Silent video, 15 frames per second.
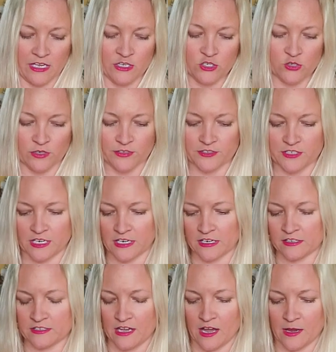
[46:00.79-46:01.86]

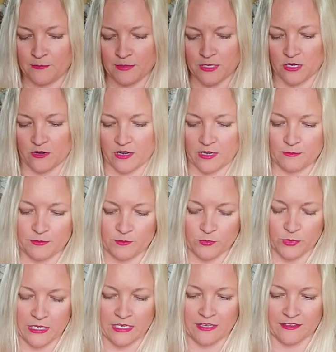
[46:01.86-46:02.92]
interesting time period
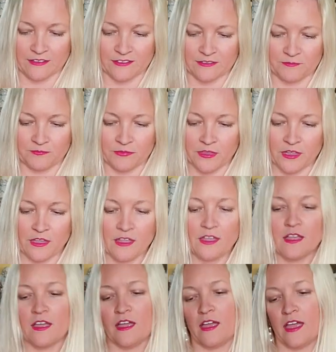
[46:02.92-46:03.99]
between us.
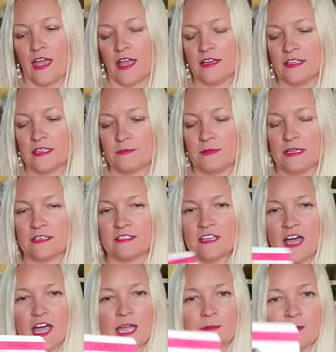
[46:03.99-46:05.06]
And in the
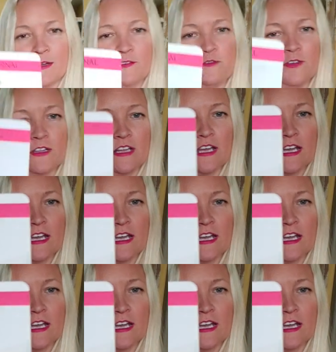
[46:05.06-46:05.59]
meantime, I feel